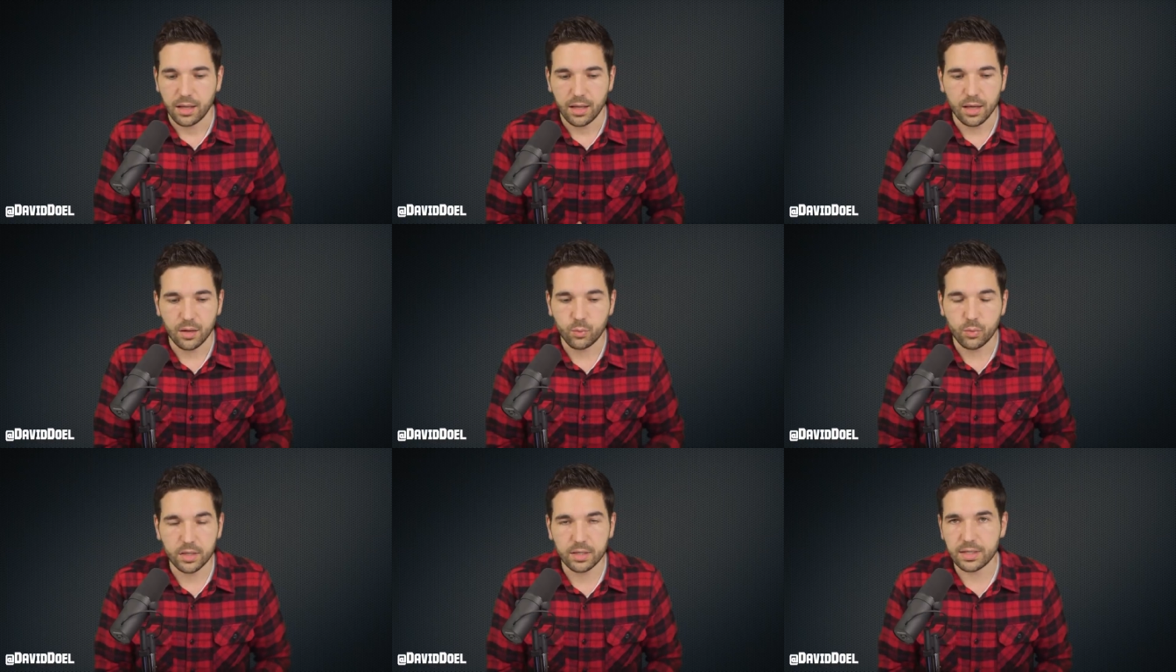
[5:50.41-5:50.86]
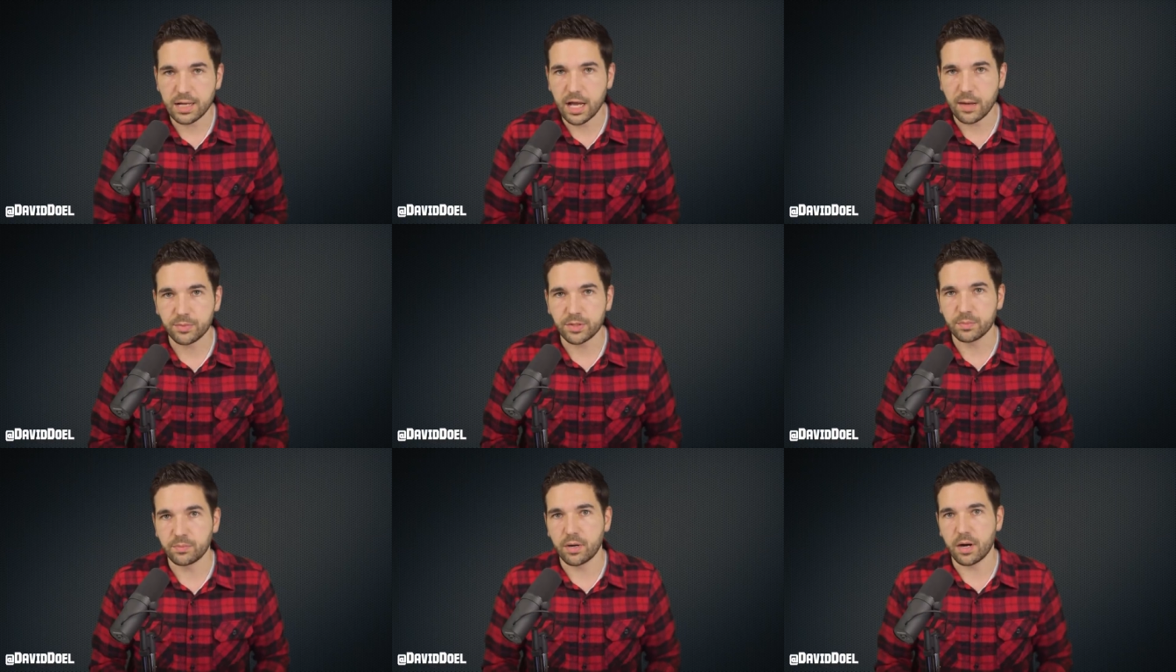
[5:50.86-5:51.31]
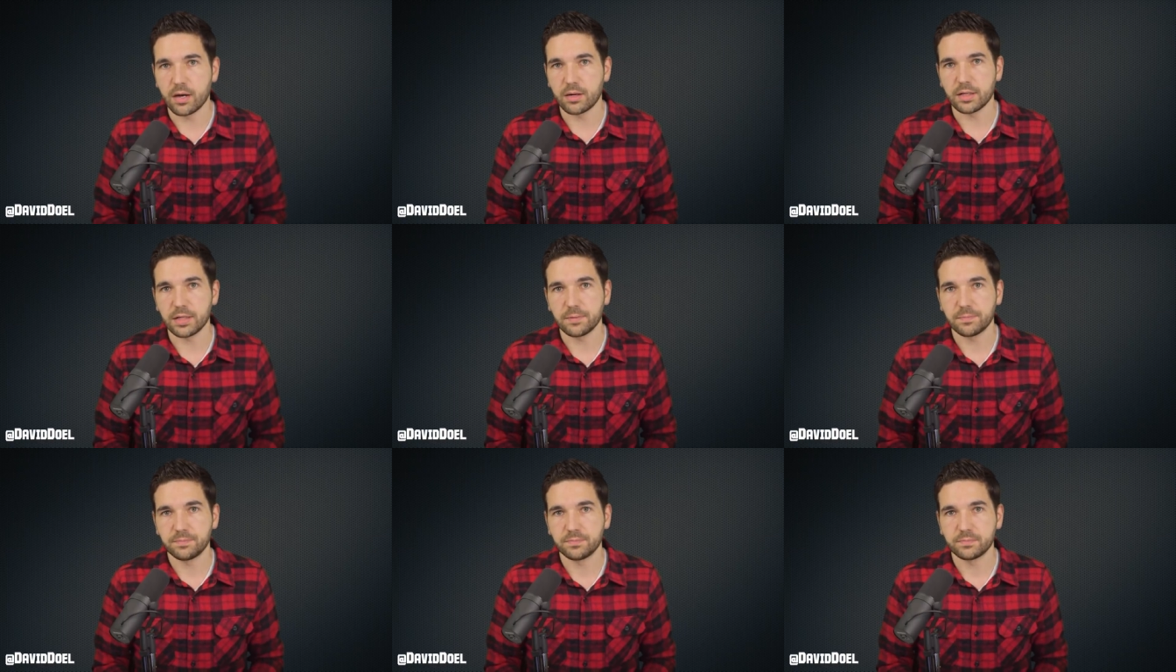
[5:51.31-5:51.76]
it wouldn't help the
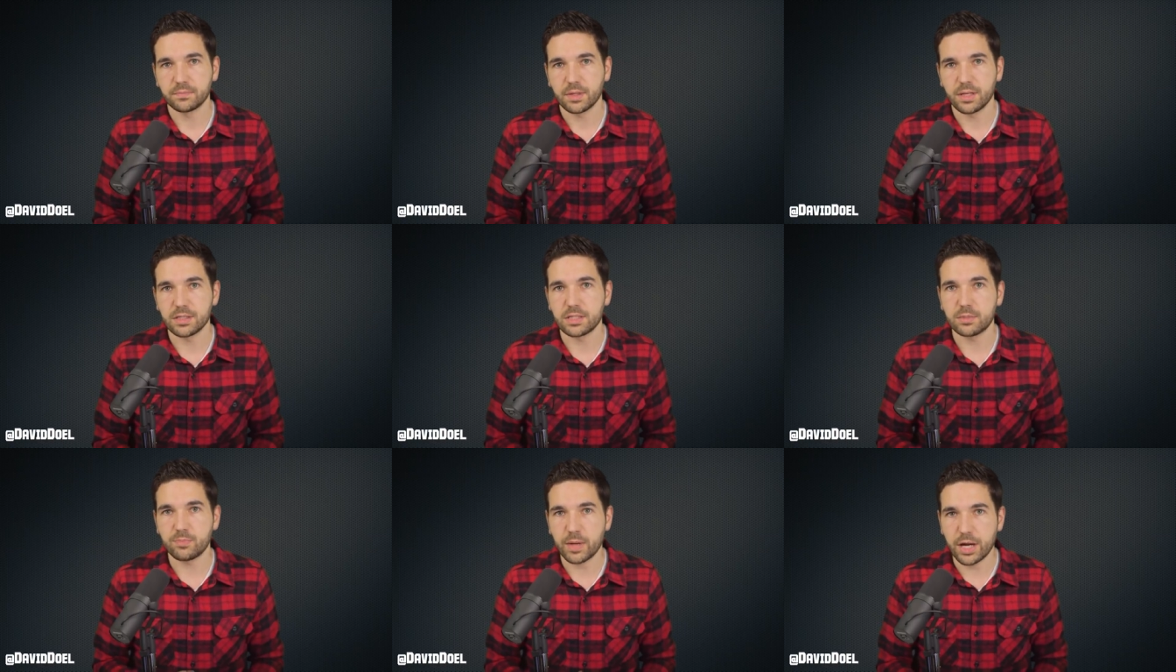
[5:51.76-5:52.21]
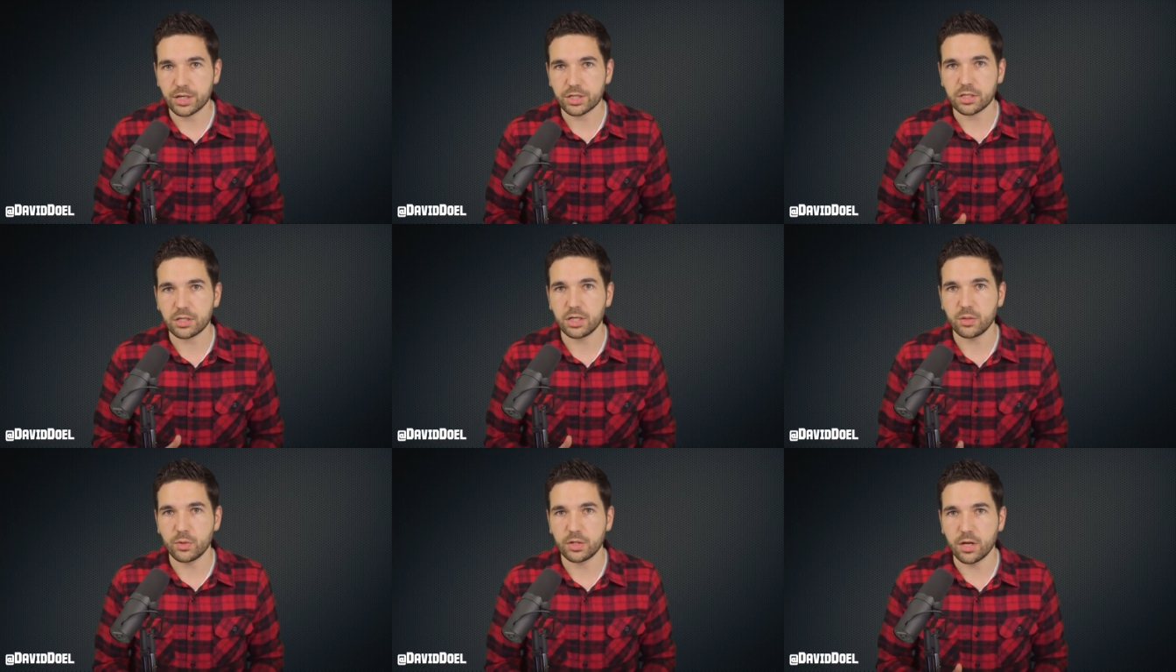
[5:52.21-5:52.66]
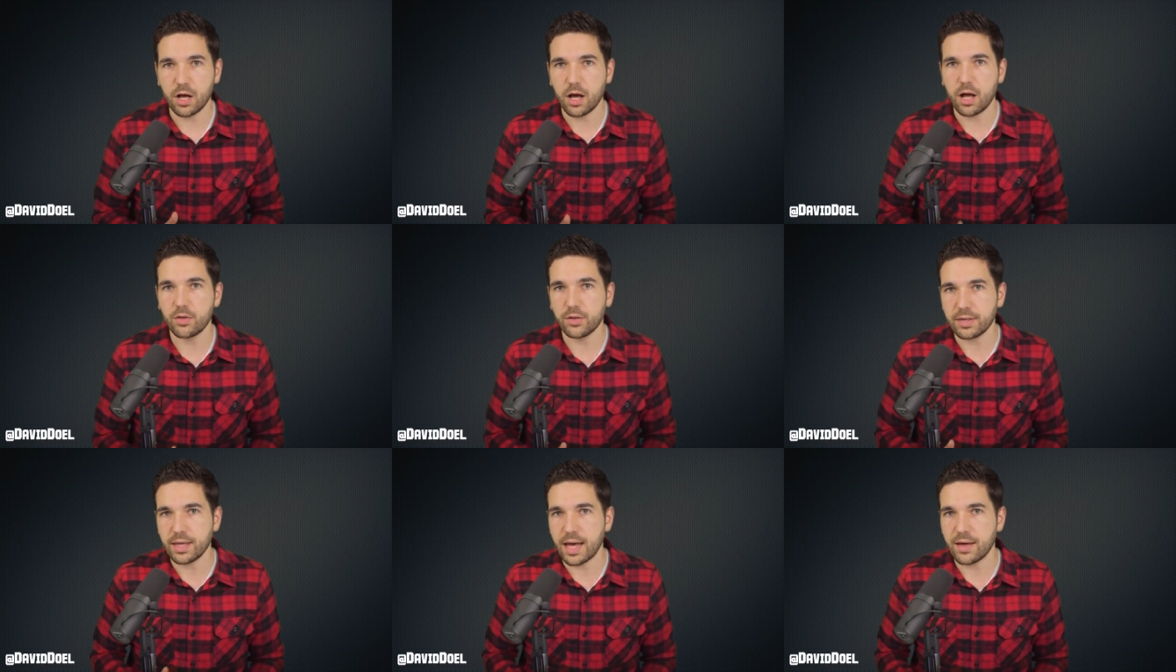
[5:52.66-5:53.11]
party, especially when
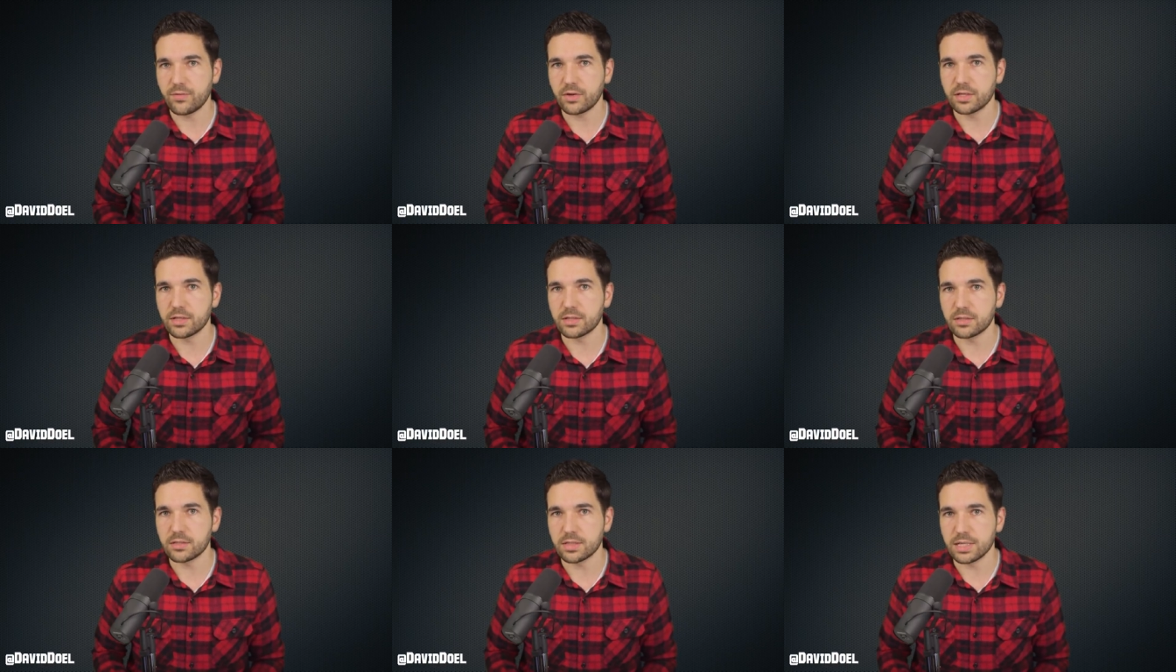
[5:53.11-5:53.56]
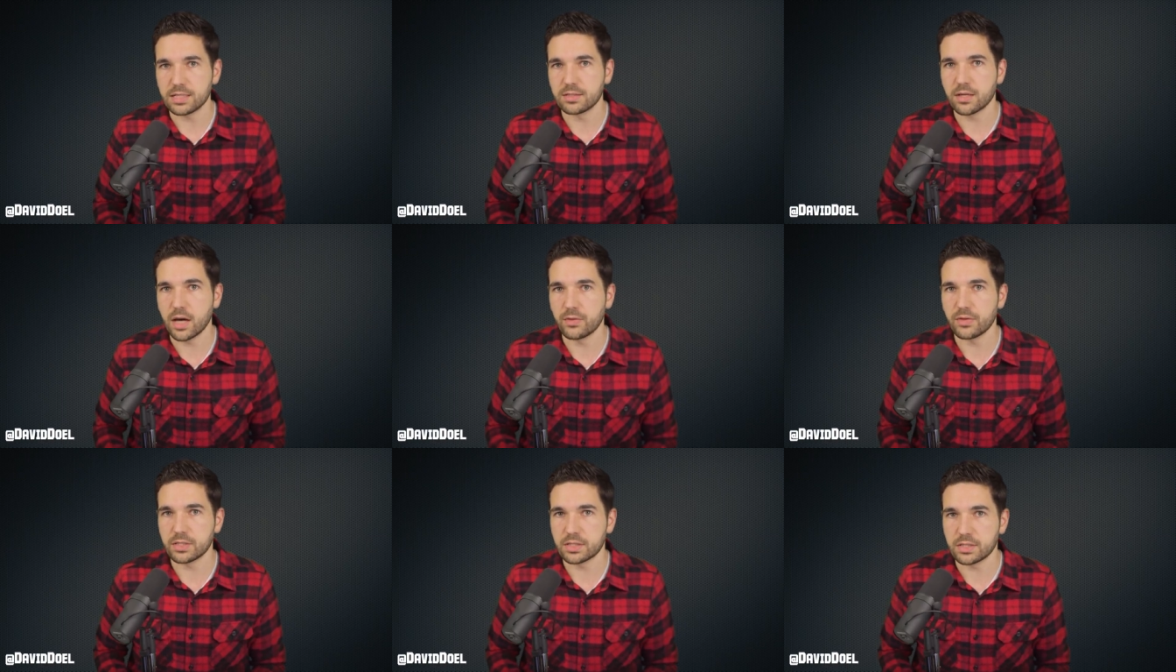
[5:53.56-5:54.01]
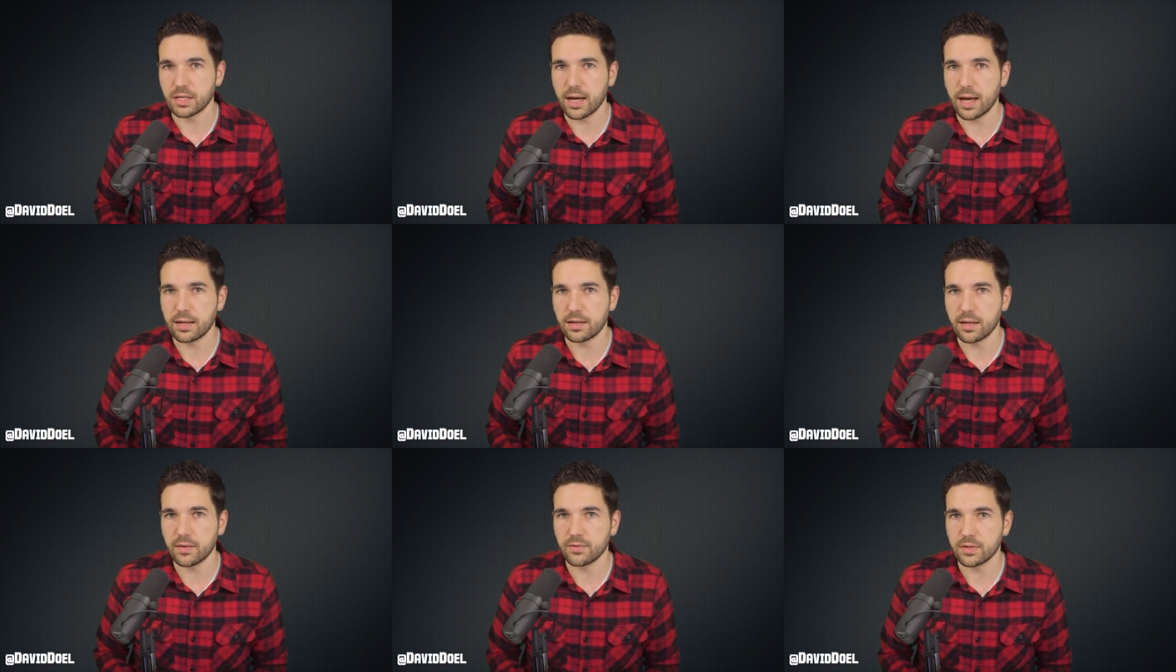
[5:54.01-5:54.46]
all the evidence is on the
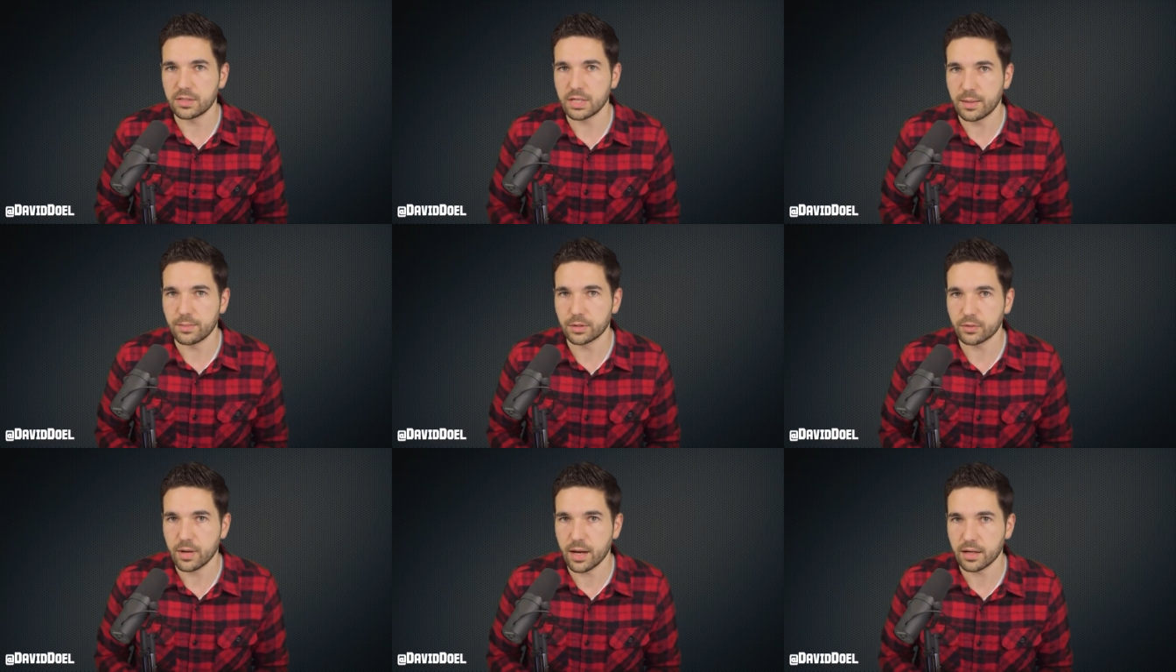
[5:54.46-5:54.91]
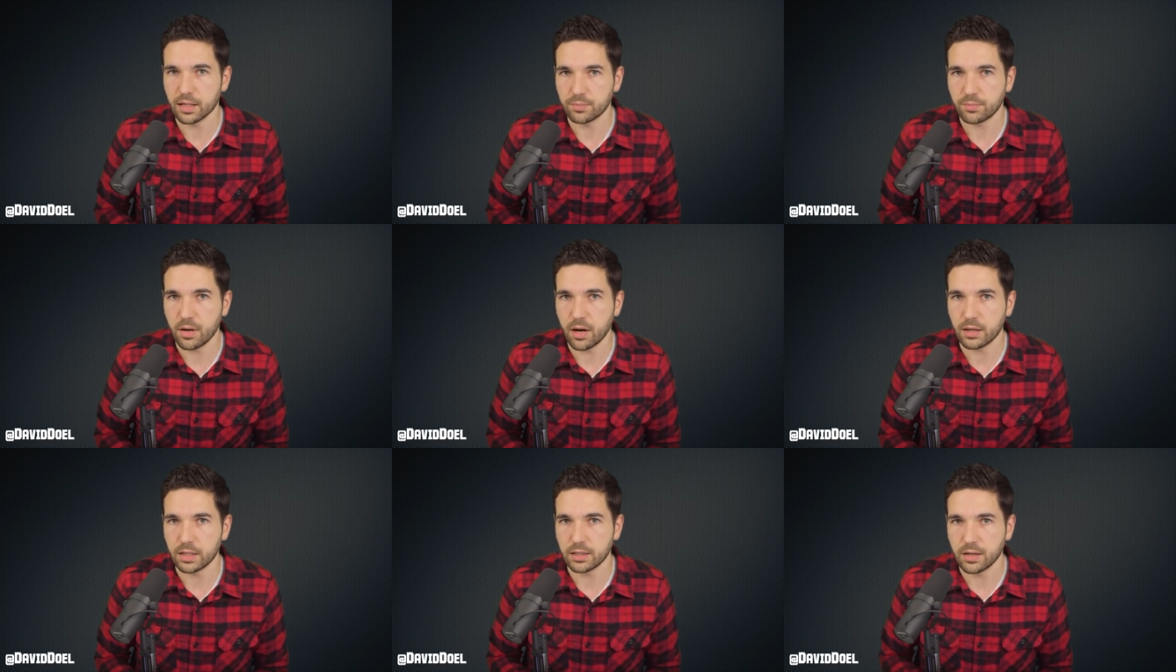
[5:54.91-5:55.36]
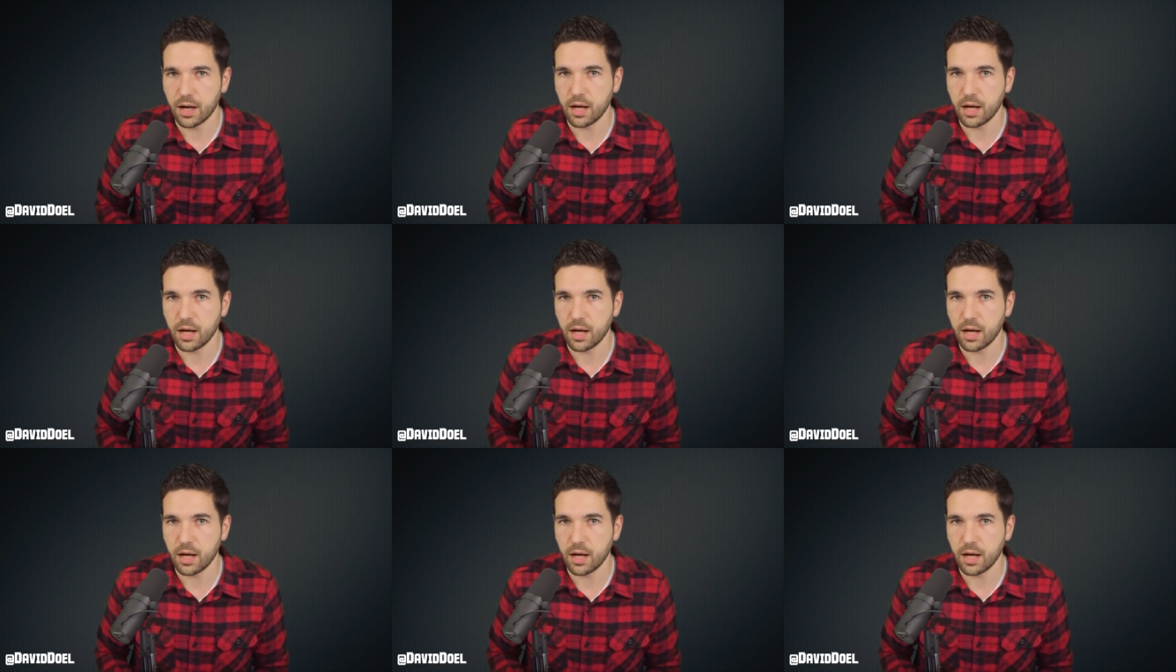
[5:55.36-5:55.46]
side of the Democratic Party.